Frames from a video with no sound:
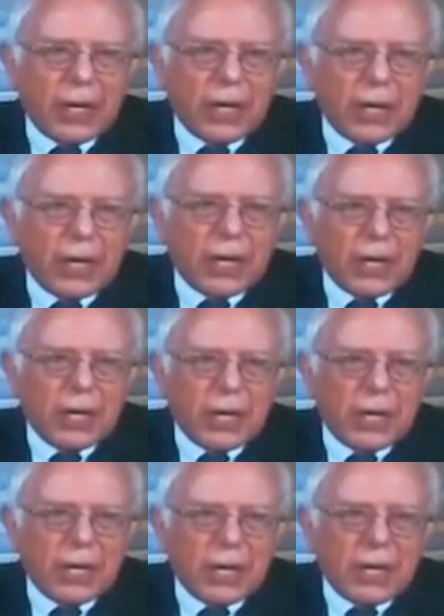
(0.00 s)

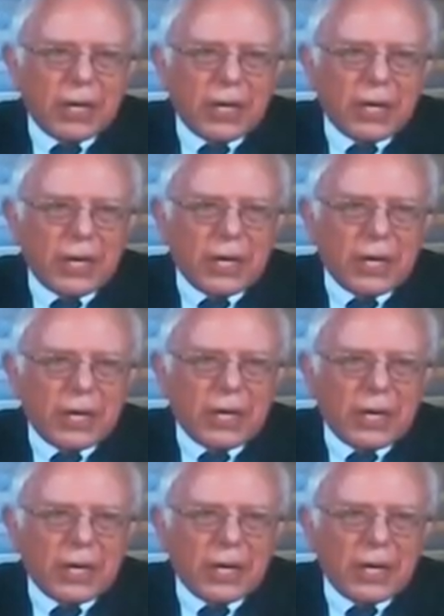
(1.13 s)

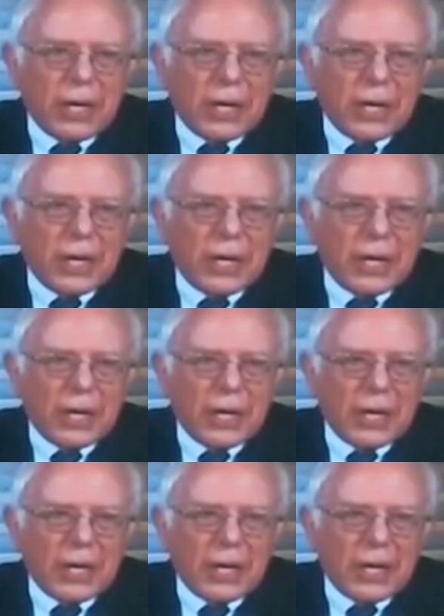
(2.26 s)

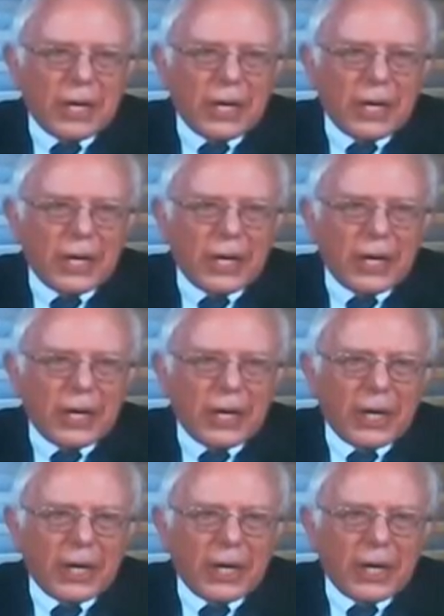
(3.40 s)

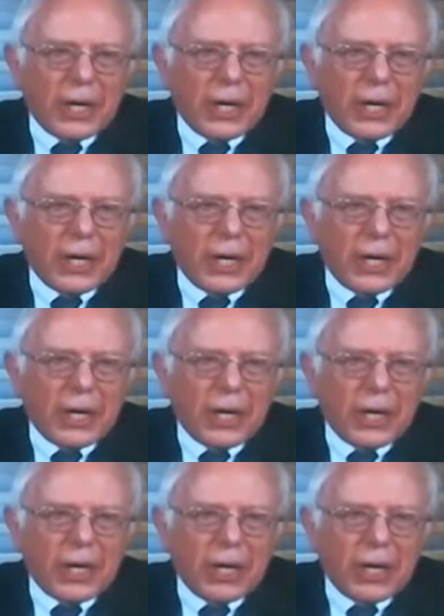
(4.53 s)

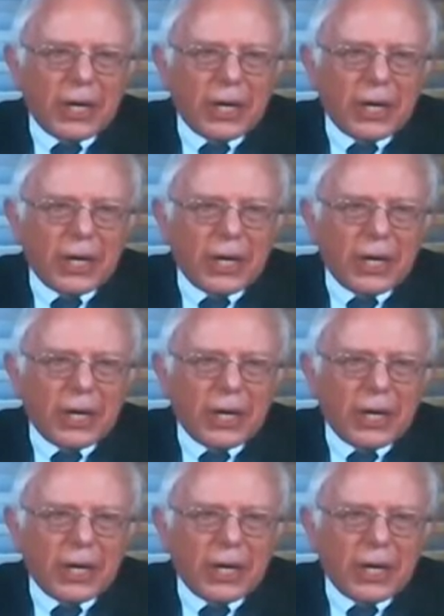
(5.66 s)
(not speaking)